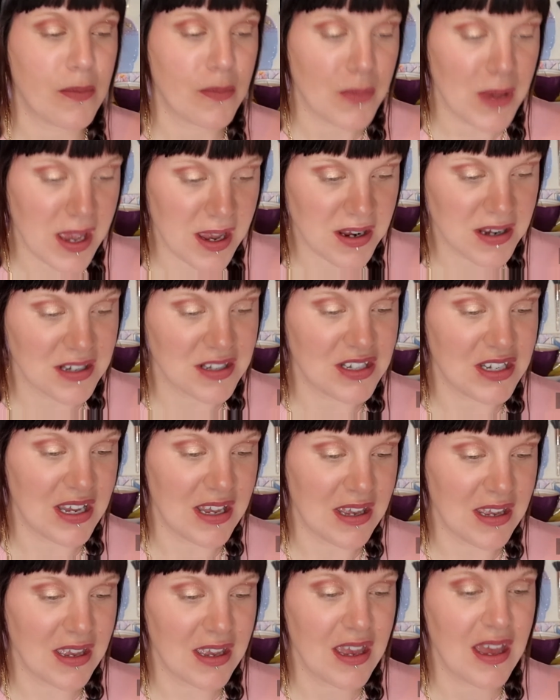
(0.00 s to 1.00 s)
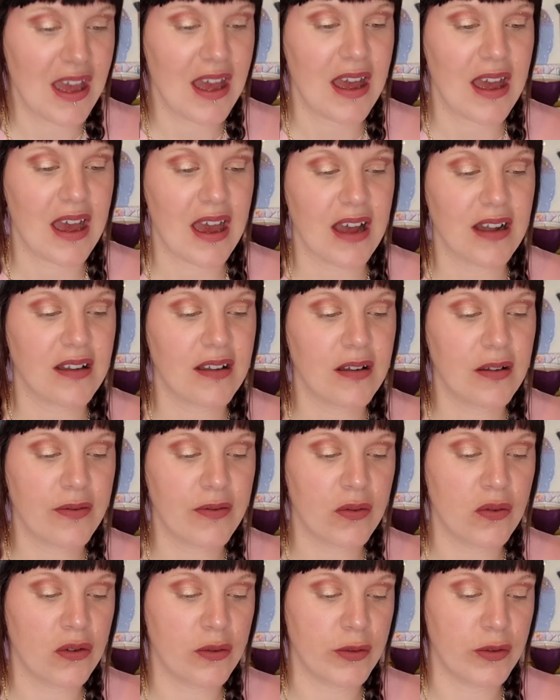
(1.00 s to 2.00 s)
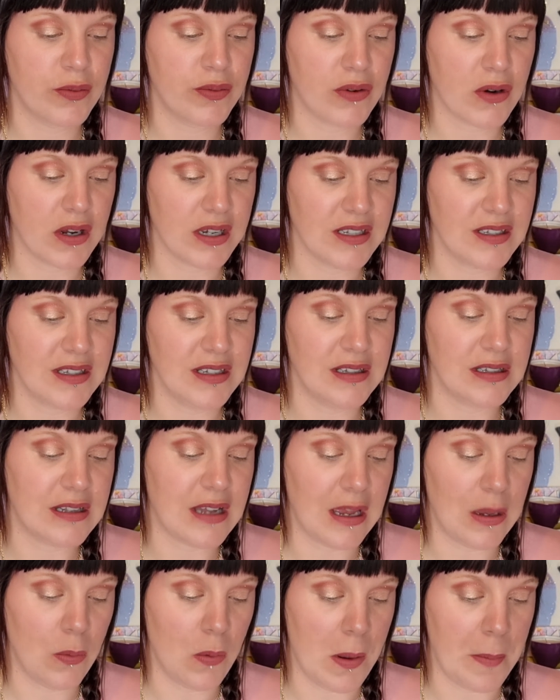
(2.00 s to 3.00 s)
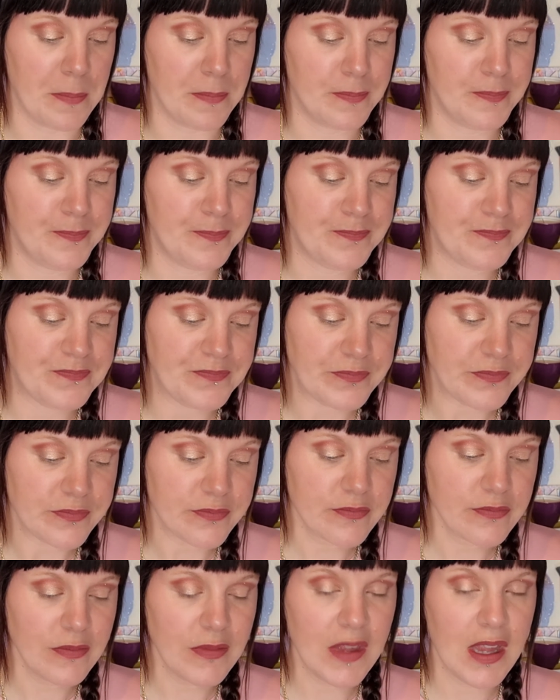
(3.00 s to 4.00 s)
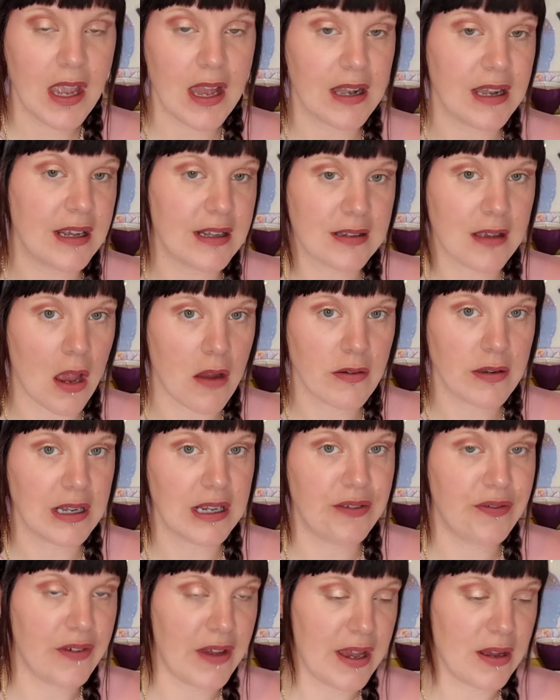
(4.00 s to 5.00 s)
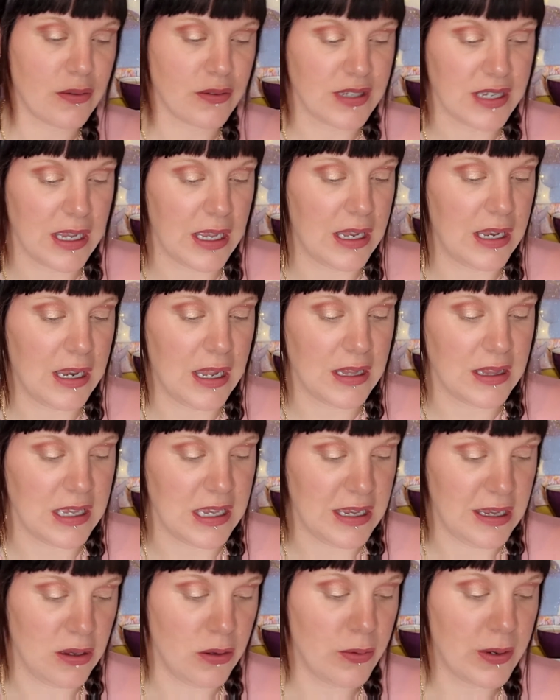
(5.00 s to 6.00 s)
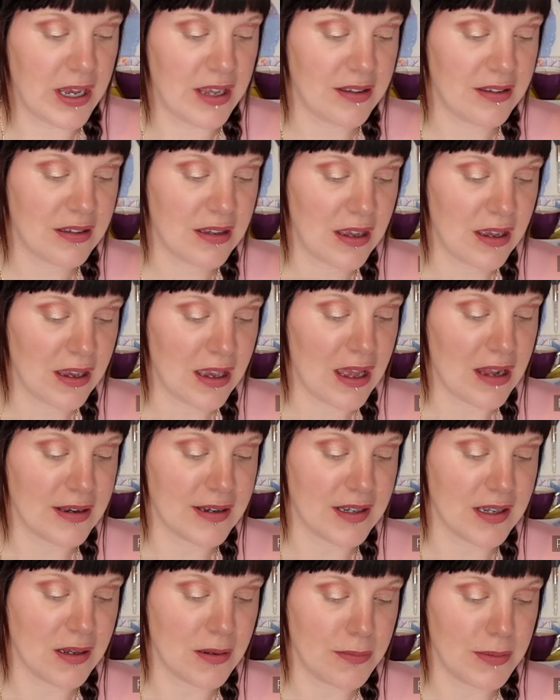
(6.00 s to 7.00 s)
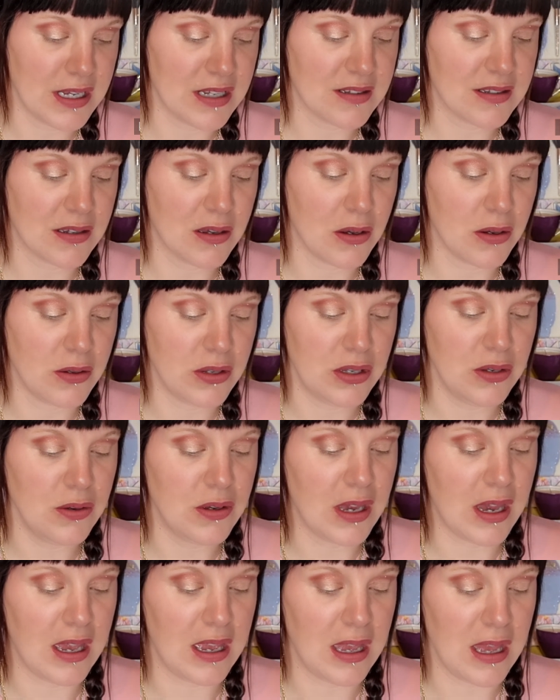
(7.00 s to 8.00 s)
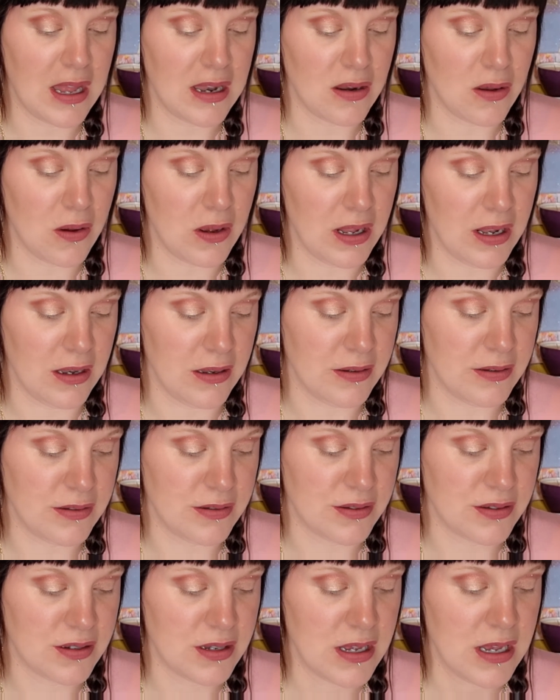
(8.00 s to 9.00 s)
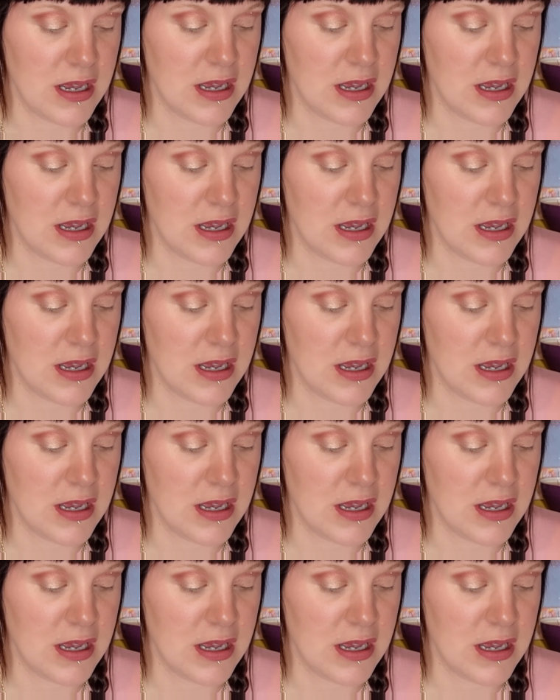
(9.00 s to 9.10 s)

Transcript: packaging at an affordable price since day one. And it is currently found in the US, Canada, Mexico, UK and Ireland.